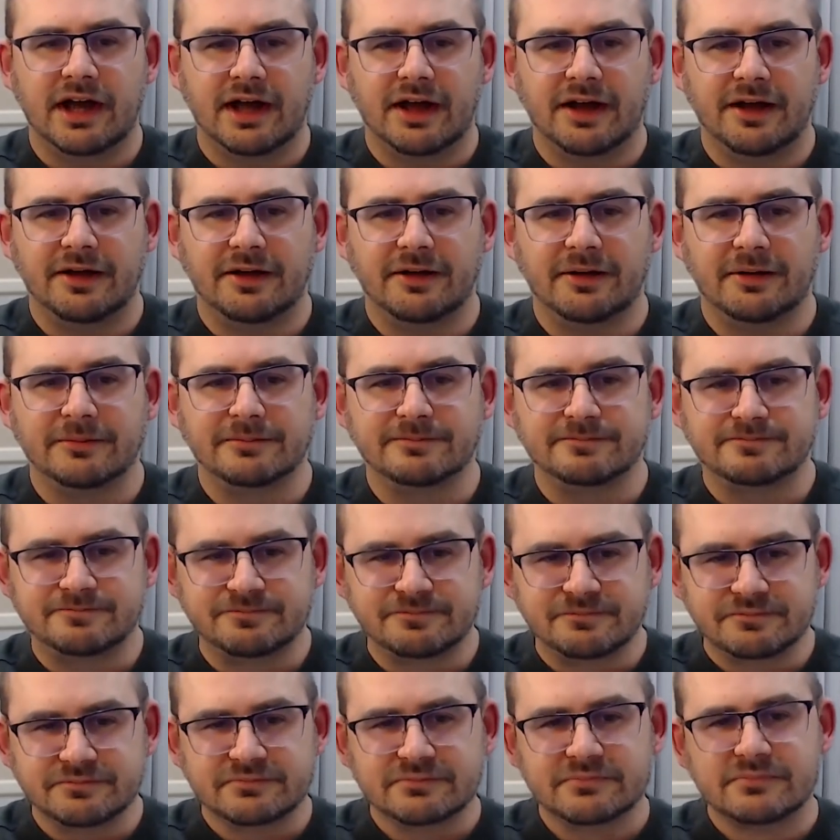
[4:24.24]
Uh,
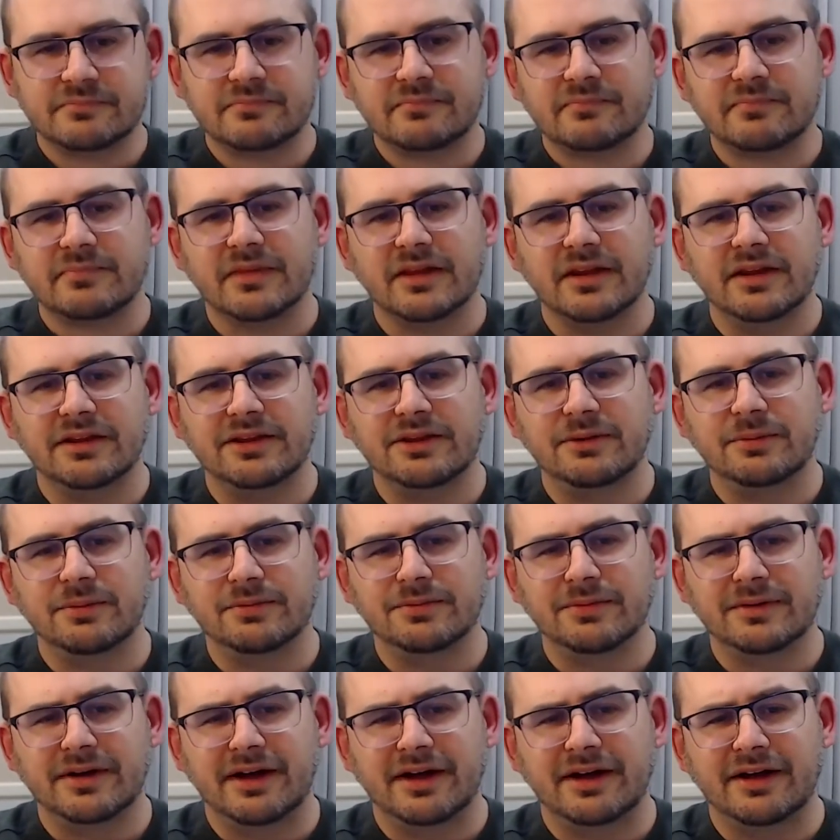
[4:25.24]

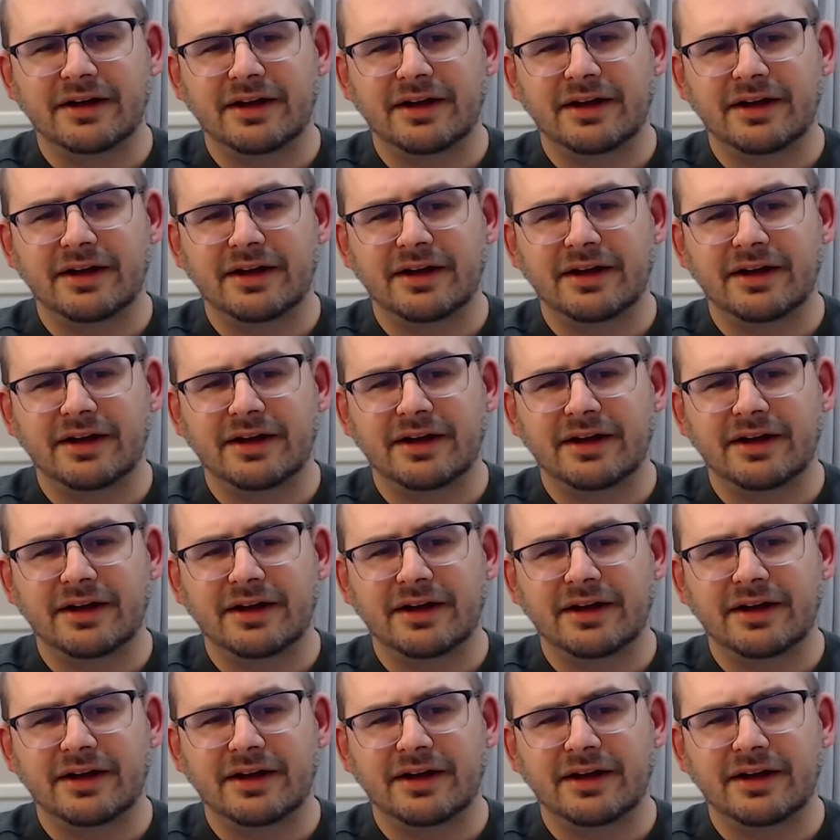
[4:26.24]
you